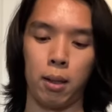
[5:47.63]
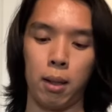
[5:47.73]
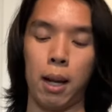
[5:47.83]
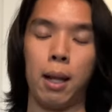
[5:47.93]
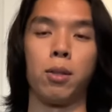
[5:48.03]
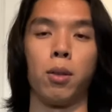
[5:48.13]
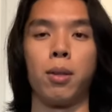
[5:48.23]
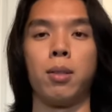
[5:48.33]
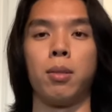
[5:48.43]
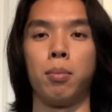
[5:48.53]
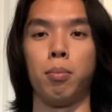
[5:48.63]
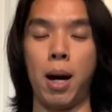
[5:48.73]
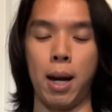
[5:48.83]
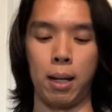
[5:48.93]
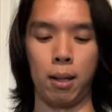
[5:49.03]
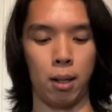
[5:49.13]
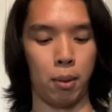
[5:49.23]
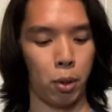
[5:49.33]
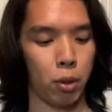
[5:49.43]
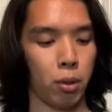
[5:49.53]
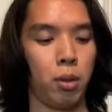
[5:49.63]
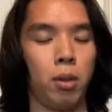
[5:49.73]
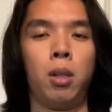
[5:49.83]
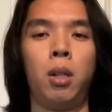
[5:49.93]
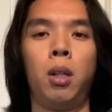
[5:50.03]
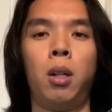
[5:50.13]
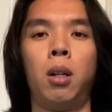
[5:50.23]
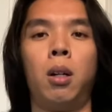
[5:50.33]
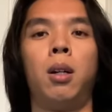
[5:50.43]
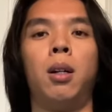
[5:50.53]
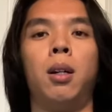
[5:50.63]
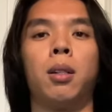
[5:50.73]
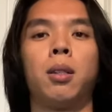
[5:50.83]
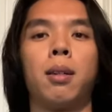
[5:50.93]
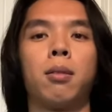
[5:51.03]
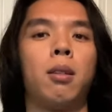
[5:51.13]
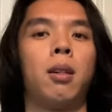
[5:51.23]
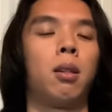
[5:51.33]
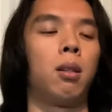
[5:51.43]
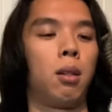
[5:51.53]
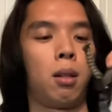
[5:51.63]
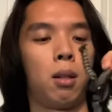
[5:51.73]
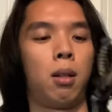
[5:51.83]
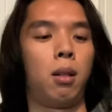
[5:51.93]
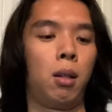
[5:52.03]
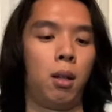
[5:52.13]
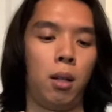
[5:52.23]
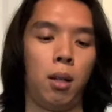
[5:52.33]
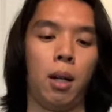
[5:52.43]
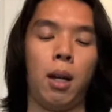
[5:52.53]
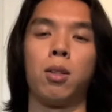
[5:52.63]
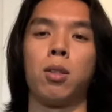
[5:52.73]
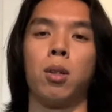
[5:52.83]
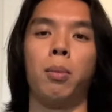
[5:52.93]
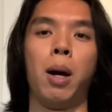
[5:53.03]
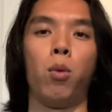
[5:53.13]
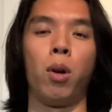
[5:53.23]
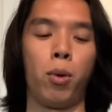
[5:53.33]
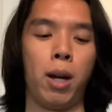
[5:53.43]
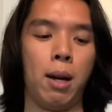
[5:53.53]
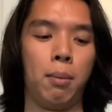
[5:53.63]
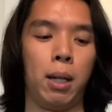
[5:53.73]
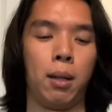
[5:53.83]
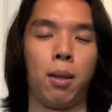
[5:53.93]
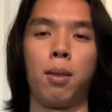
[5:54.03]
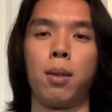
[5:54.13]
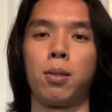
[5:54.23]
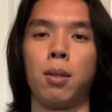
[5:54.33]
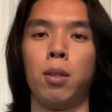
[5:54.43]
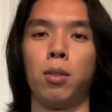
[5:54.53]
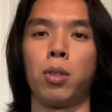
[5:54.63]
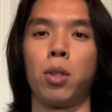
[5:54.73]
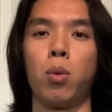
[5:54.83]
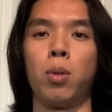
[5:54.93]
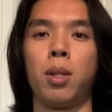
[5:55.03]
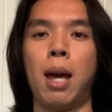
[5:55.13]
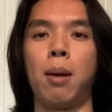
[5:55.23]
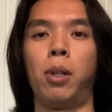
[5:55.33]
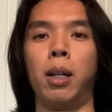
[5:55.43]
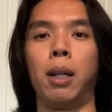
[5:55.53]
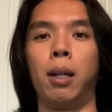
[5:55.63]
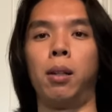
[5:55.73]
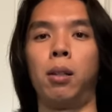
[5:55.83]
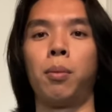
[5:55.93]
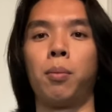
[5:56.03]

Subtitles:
And so this is my personal tank sling. And so by one way, I mean this little sewn tab right here.